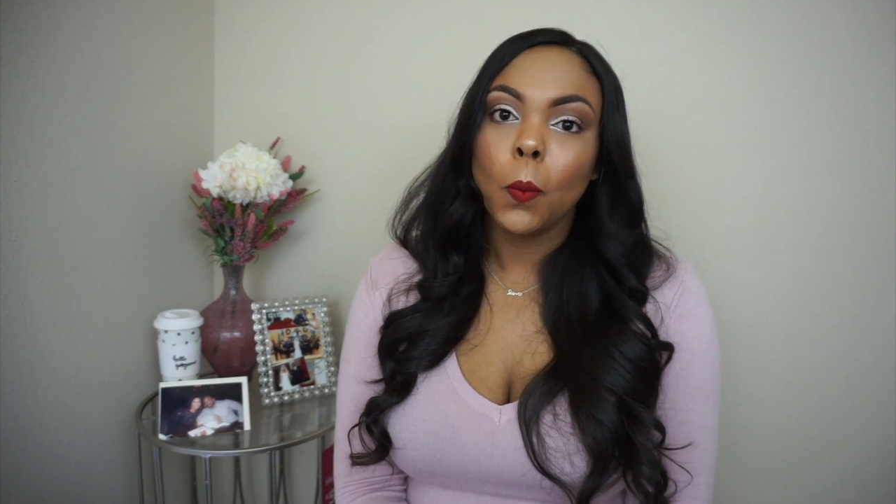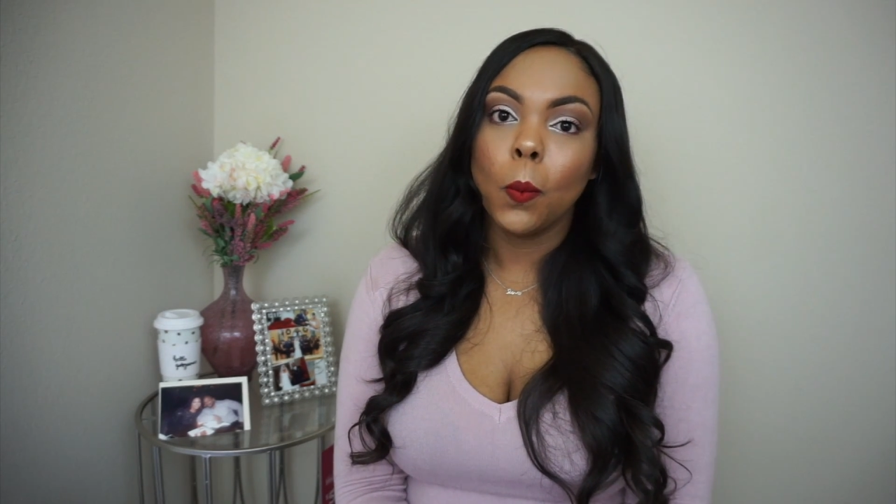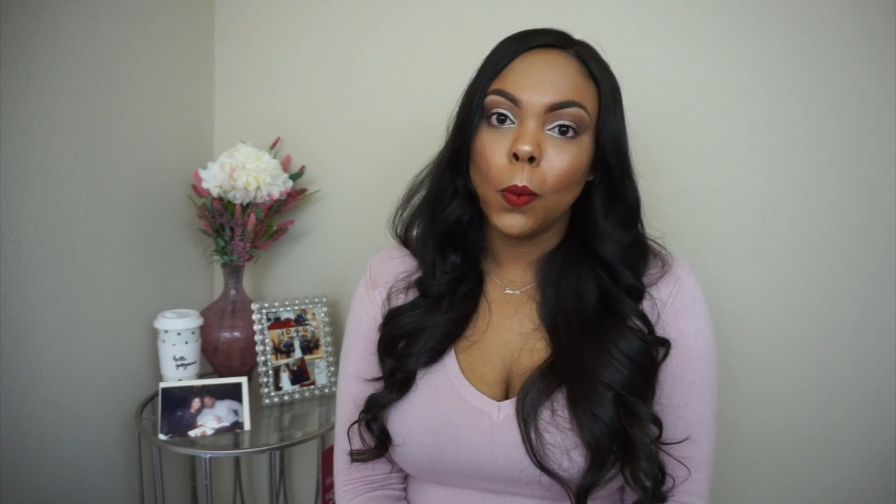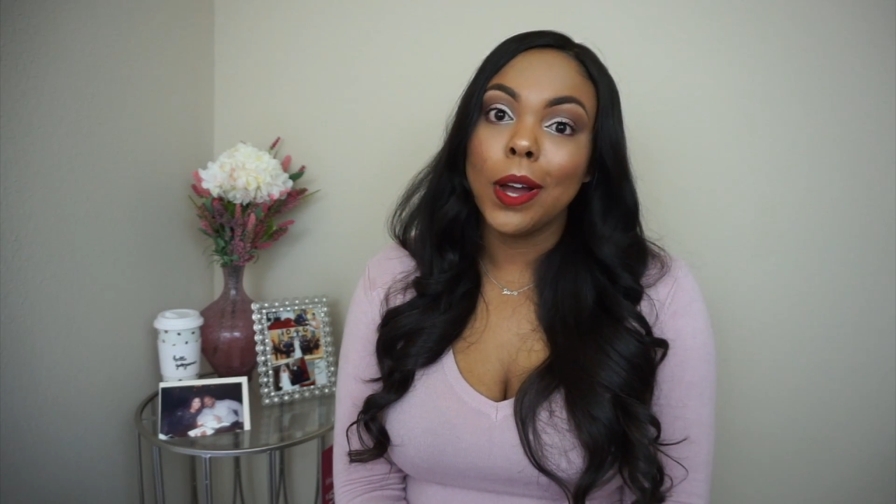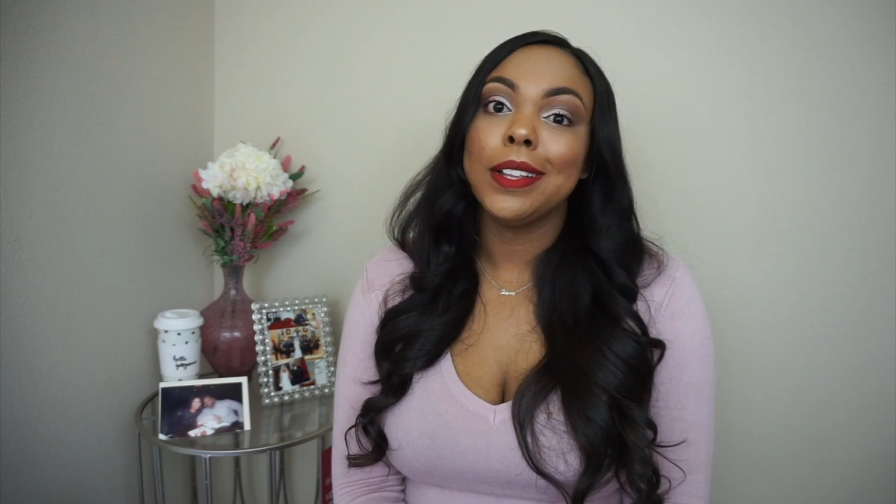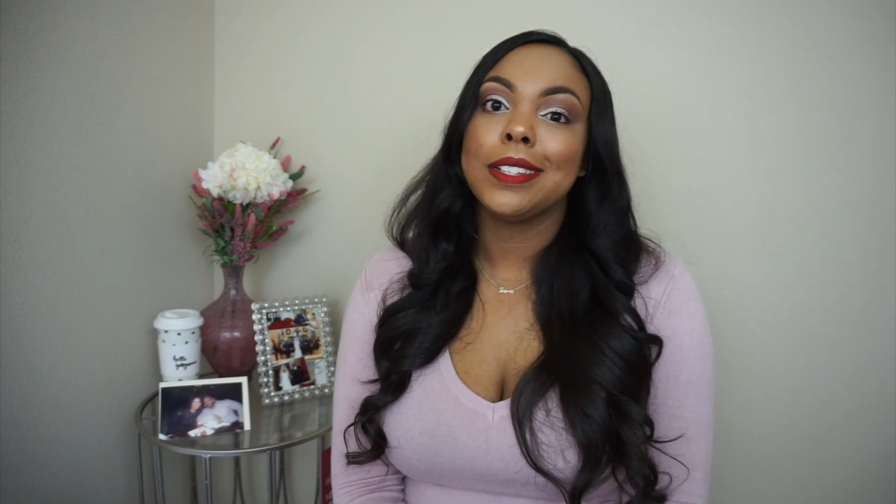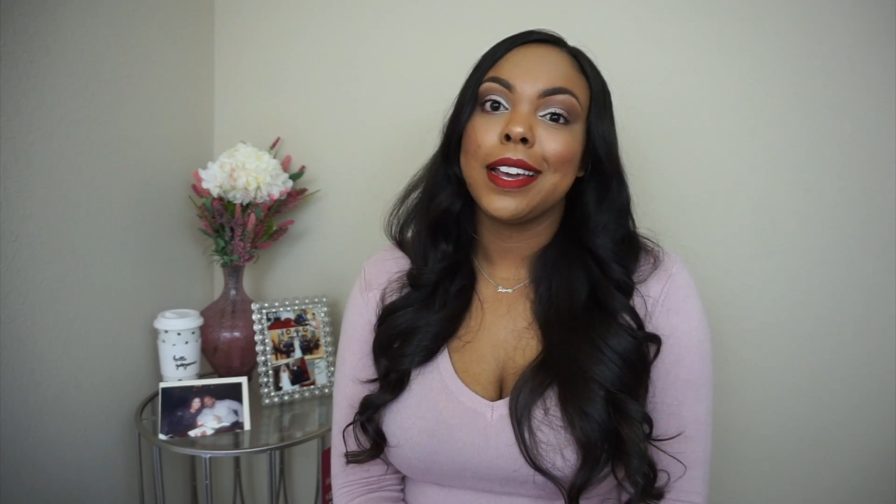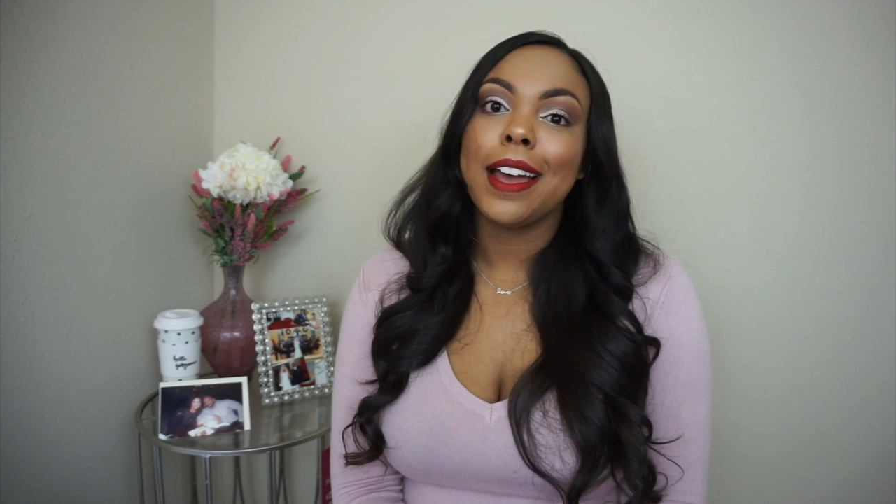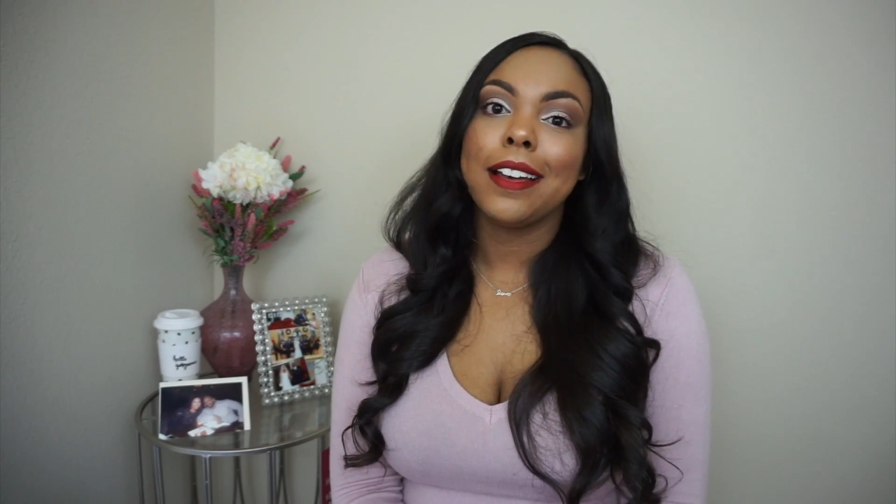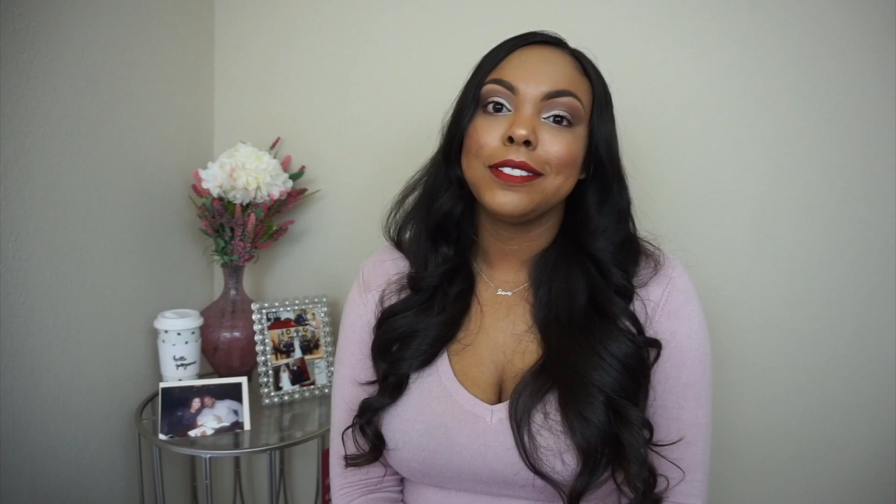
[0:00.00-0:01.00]
want to
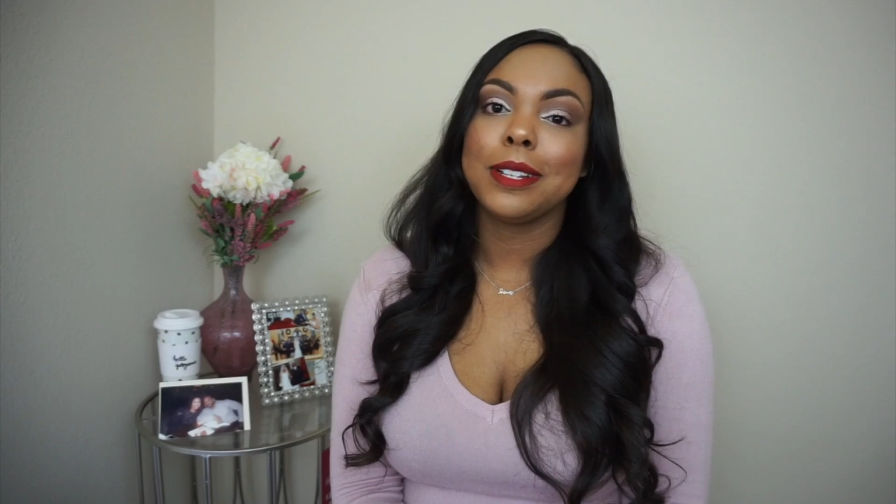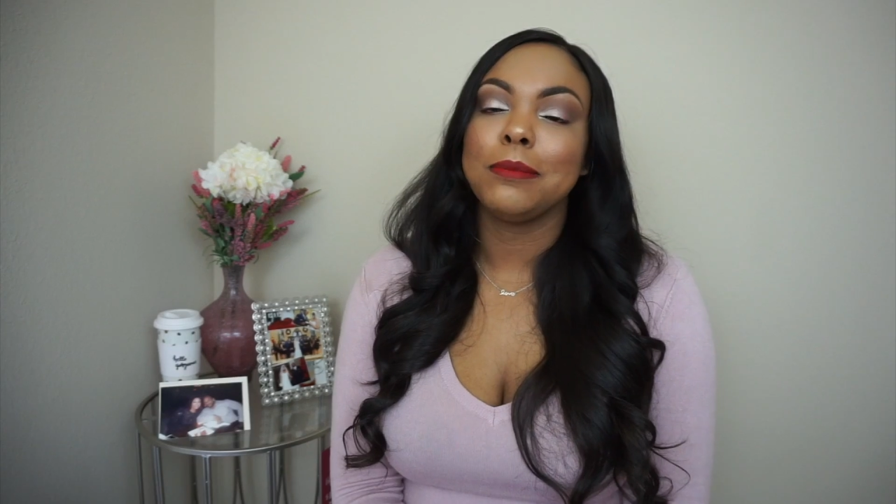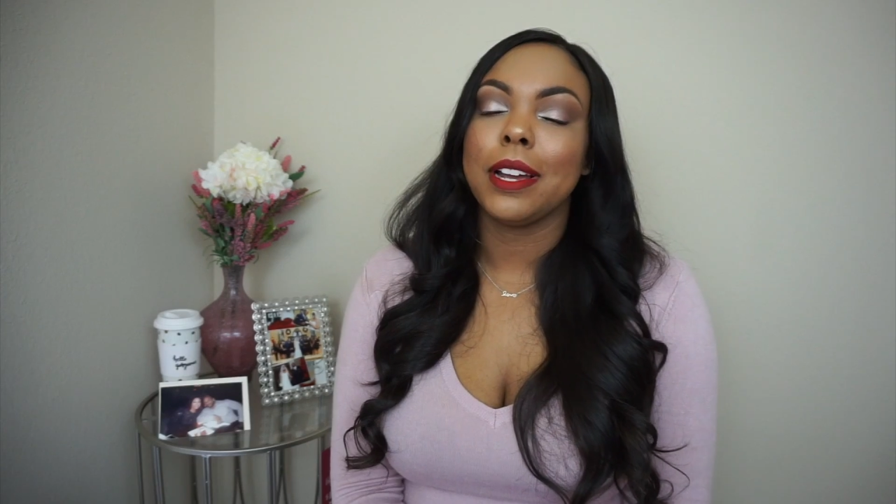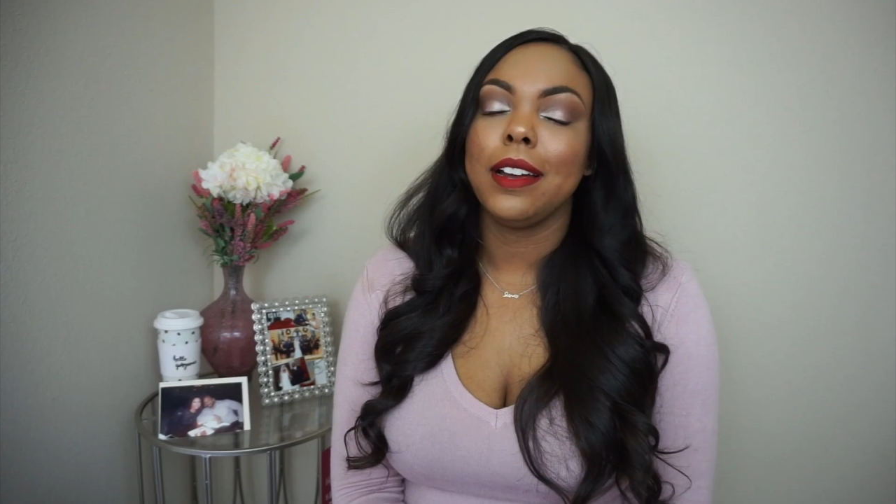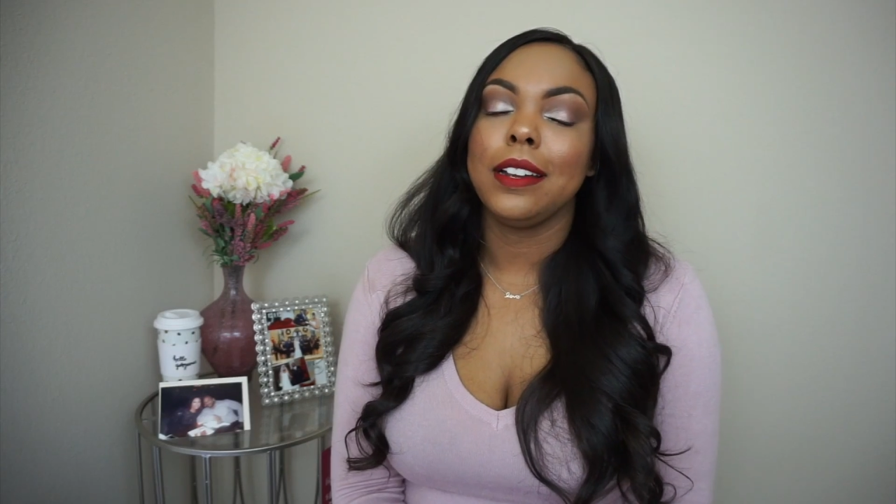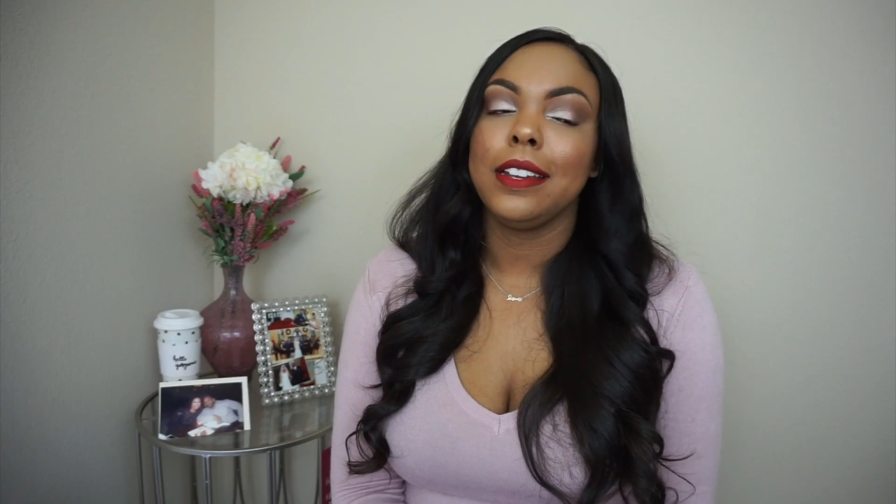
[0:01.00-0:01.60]
have some kind of